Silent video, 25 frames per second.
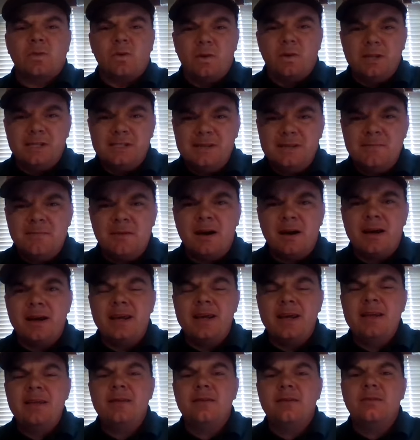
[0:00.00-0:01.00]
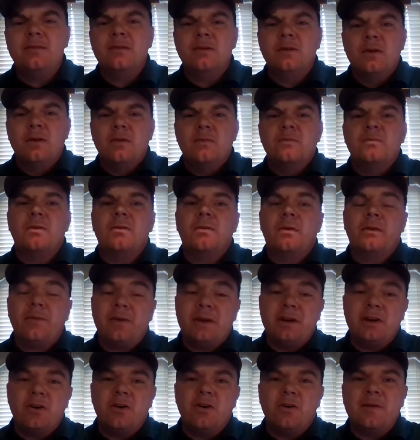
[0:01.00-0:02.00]
this in mind, well, what
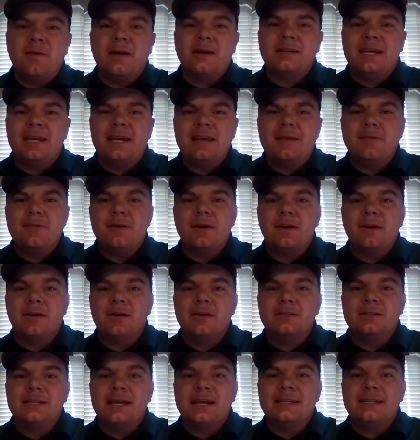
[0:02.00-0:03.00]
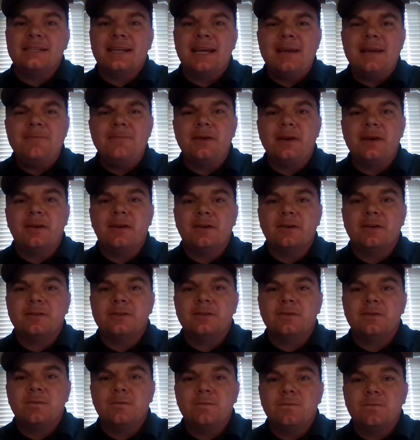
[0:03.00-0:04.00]
we know about tapirs is that
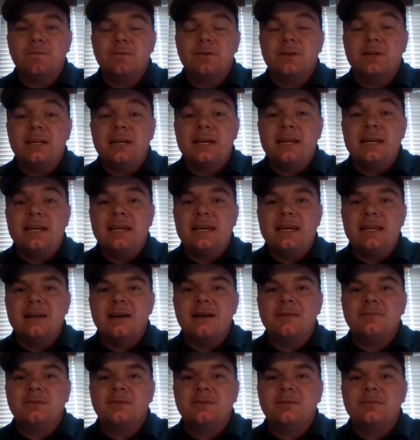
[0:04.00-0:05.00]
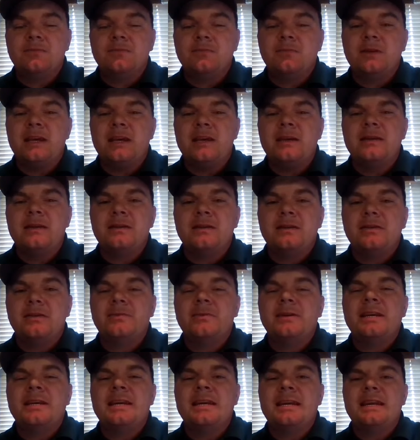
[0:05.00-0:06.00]
tapirs would need to eat up, we need,
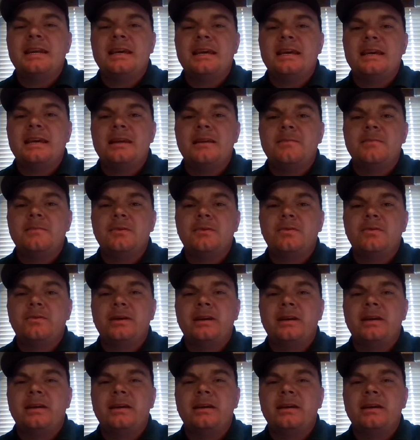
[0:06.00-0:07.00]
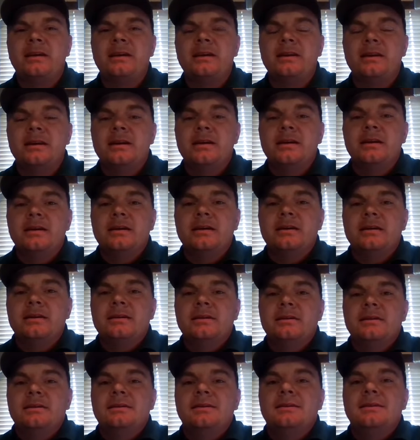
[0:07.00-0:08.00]
we need to eat between
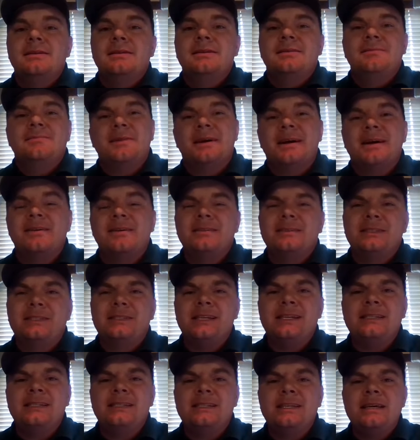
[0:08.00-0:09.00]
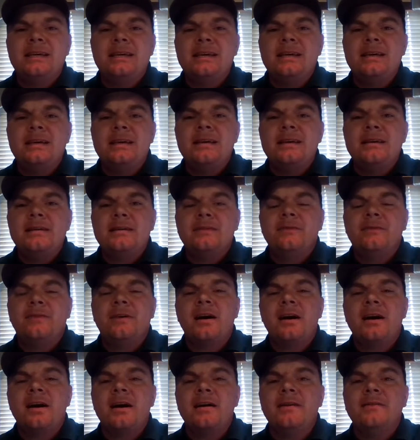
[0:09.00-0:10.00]
about
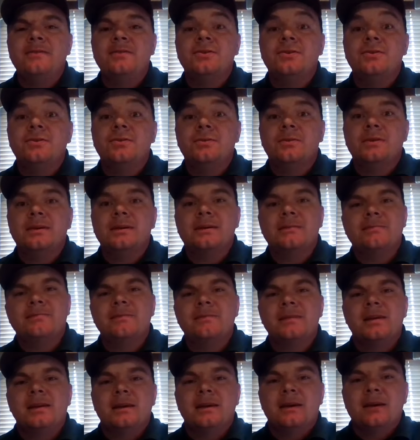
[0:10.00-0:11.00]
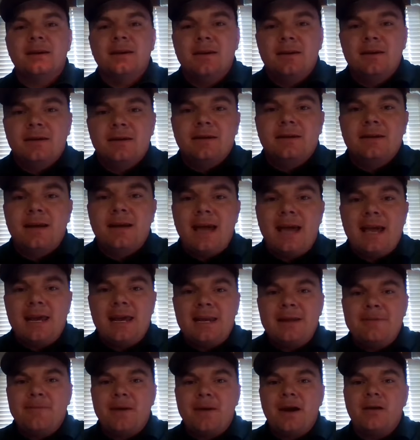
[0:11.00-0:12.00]
65 to um,
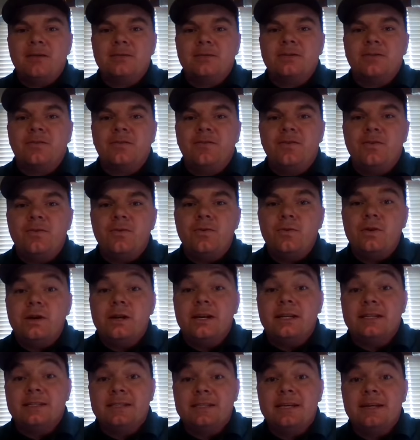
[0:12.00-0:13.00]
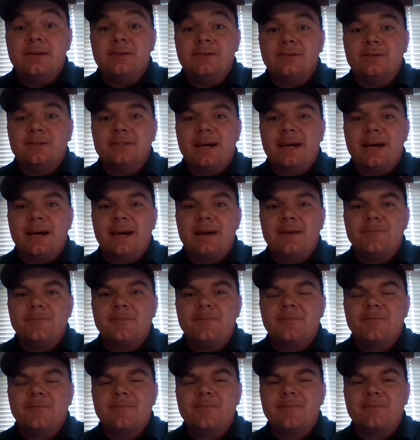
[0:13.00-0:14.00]
80 pounds of food in a single day.
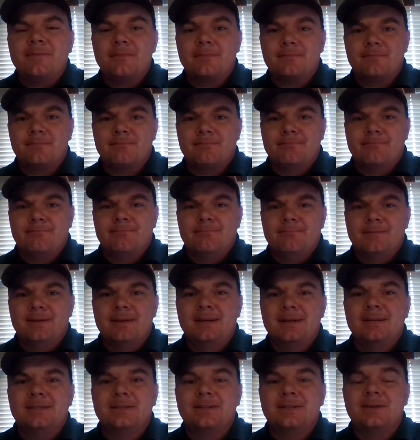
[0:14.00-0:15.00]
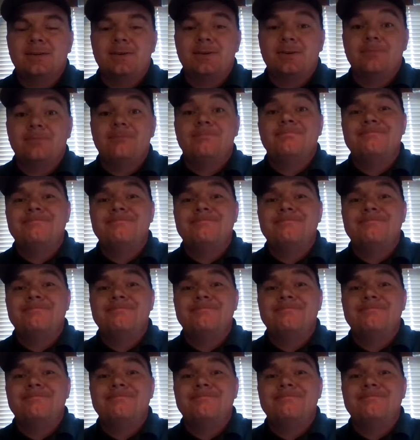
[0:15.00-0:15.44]
So,